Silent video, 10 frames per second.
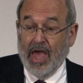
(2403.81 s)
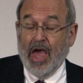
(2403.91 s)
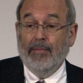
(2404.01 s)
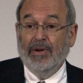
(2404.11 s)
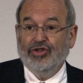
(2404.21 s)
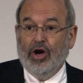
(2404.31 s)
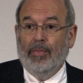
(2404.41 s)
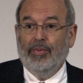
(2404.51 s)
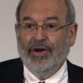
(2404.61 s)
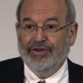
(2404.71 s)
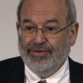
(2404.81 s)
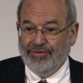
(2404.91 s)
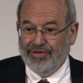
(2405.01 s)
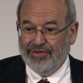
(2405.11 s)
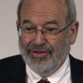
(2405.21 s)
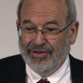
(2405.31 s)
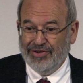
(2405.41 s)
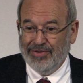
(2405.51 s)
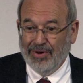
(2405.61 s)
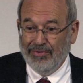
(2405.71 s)
How much operational research
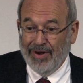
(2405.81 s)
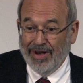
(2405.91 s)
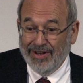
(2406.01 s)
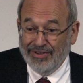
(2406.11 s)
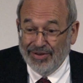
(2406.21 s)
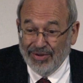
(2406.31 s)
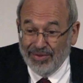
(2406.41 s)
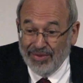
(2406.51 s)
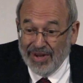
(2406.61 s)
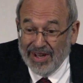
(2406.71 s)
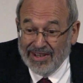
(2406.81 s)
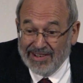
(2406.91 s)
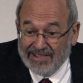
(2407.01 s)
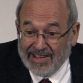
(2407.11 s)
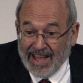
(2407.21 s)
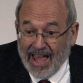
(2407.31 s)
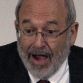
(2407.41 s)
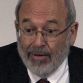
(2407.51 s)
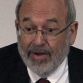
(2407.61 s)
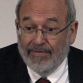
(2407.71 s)
do we really do to see
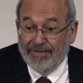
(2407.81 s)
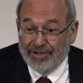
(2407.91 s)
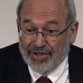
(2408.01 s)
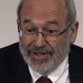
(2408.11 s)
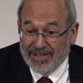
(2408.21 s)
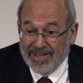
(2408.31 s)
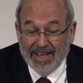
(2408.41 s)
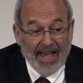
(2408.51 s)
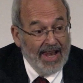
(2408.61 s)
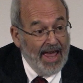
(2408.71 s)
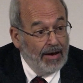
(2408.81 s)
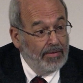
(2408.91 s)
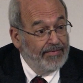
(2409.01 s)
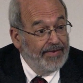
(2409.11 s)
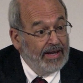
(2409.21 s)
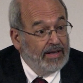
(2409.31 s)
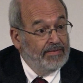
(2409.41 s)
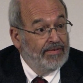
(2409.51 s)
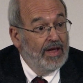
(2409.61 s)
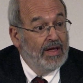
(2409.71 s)
how efficient and how
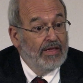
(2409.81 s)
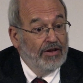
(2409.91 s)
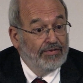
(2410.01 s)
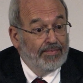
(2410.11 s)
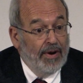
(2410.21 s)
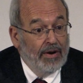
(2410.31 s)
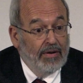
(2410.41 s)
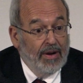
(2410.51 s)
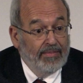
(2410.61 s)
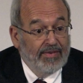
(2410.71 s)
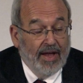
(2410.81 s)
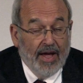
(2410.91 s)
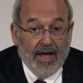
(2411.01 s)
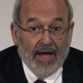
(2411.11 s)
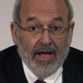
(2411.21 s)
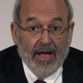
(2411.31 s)
effective those programs are?